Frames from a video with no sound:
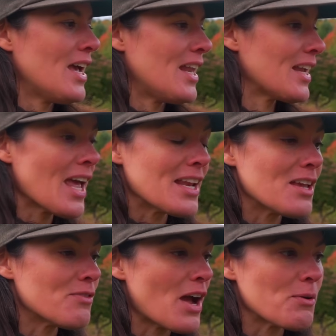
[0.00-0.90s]
And again,
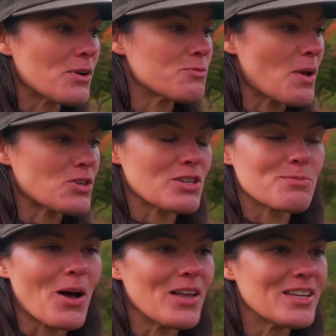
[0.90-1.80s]
if I were a
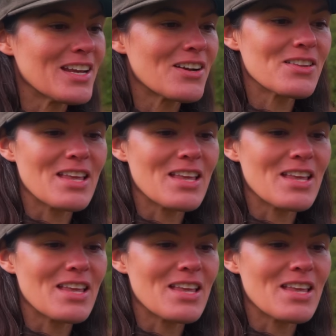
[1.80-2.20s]
specialist pollinator,